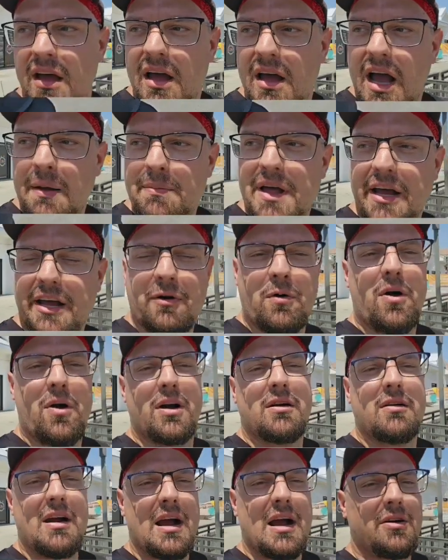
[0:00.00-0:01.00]
I'm not gonna walk
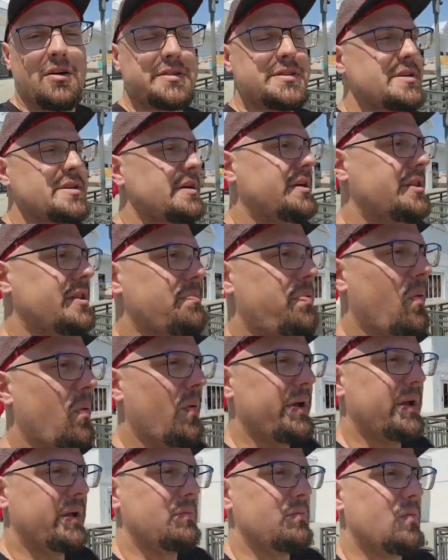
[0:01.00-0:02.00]
around the
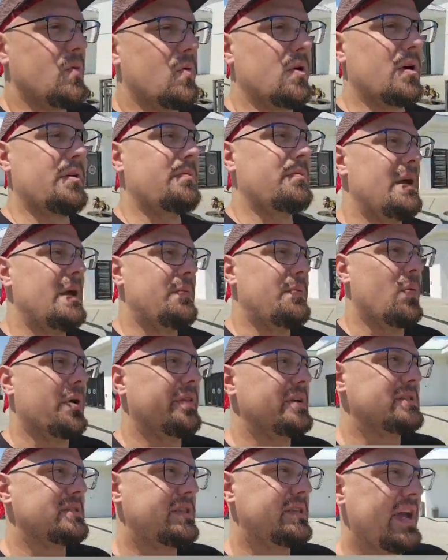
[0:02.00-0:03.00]
Point anymore. Maybe one of
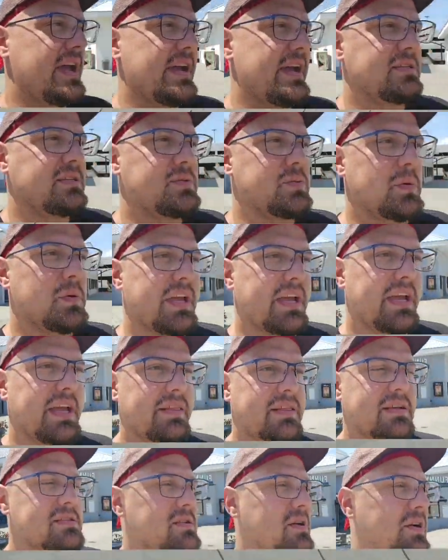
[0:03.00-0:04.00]
these days when they get
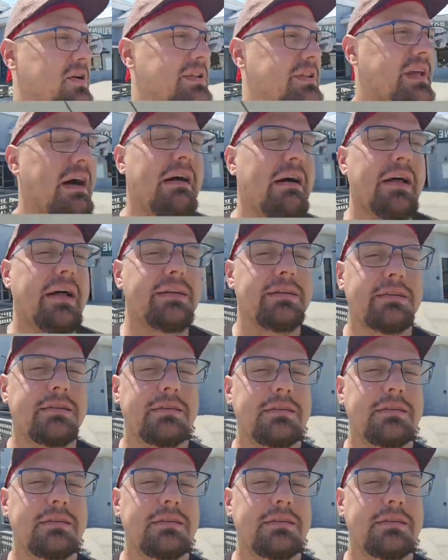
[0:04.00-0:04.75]
this all done,